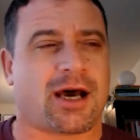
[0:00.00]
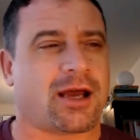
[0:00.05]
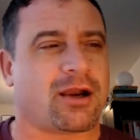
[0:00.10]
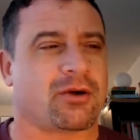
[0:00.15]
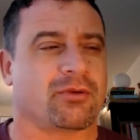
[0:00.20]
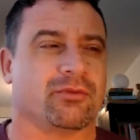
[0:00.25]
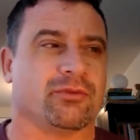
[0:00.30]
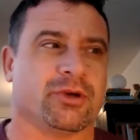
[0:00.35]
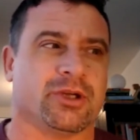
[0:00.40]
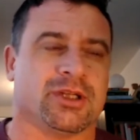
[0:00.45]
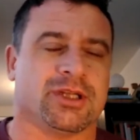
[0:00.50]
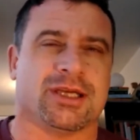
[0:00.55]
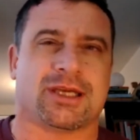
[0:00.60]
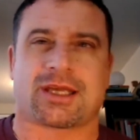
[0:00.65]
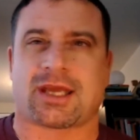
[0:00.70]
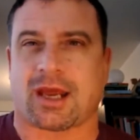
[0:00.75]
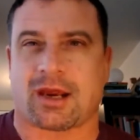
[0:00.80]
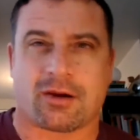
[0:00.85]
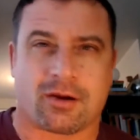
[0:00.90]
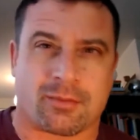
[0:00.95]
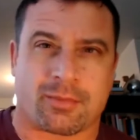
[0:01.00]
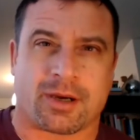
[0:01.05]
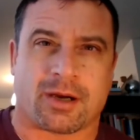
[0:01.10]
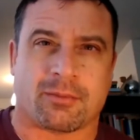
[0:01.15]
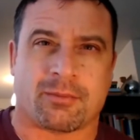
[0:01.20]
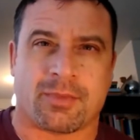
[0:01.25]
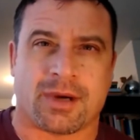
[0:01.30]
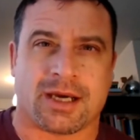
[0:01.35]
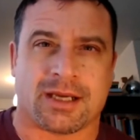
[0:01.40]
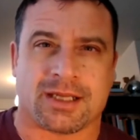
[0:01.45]
I don't really care
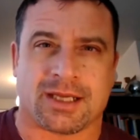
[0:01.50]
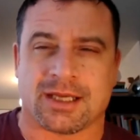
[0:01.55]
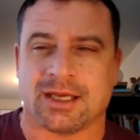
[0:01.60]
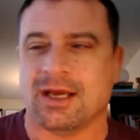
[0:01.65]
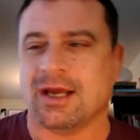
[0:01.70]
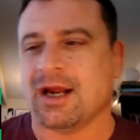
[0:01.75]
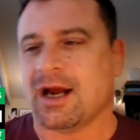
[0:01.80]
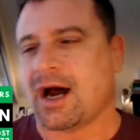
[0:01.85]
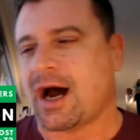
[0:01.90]
about money.